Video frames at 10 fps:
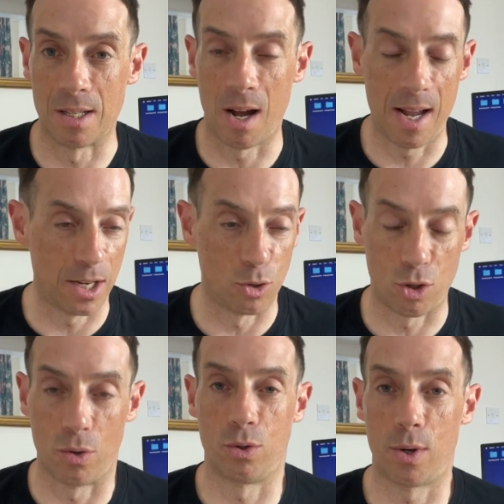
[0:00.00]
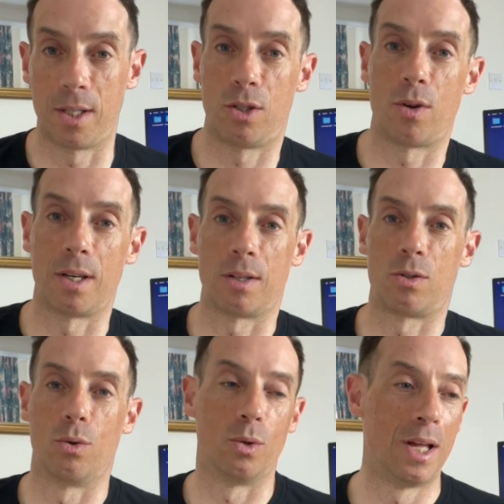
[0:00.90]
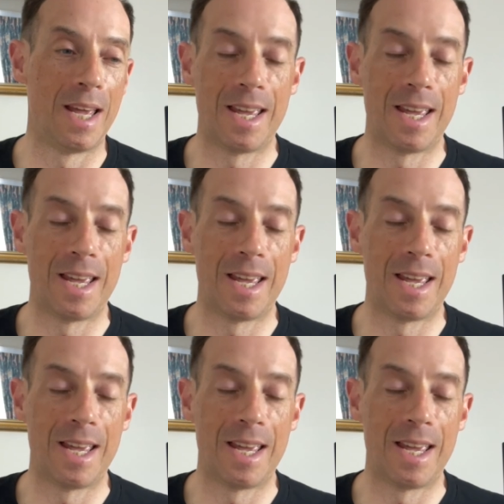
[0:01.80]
diet and you don't do any training at all,